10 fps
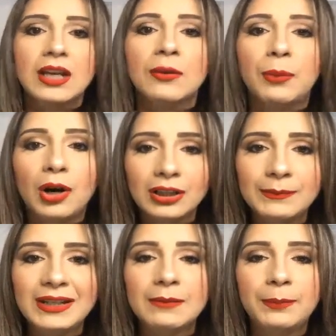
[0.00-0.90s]

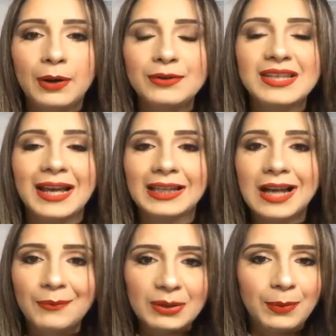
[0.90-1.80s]
Parliament imposed
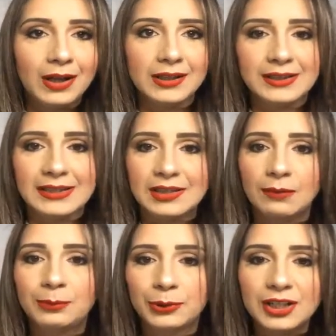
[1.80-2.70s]
economic policies on
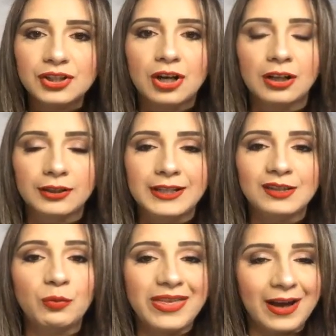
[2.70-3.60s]
British colonists
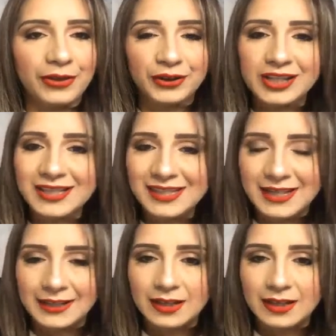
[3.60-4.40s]
without their consent,